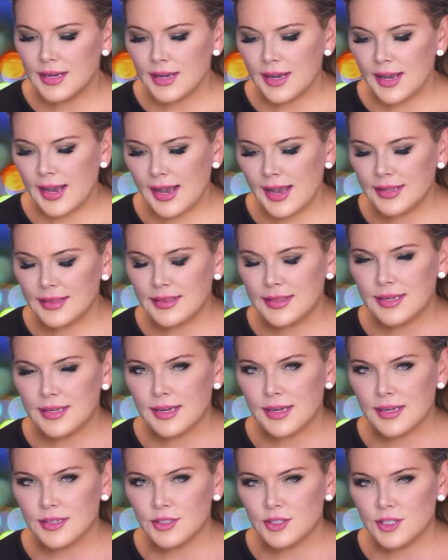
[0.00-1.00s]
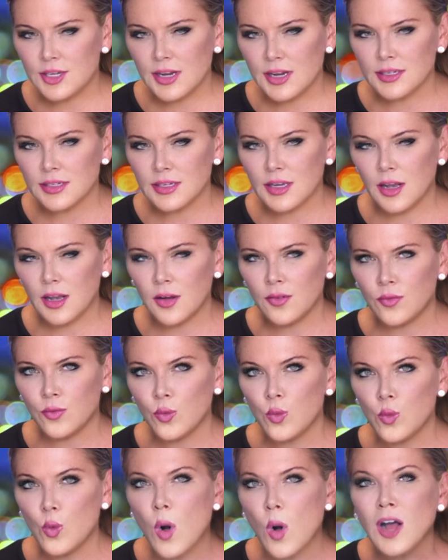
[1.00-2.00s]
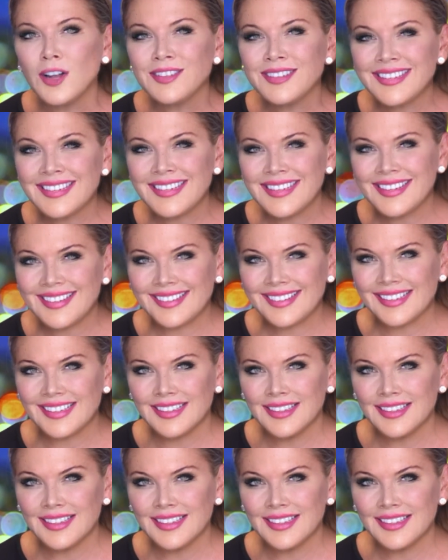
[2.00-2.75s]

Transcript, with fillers: had the agenda of wanting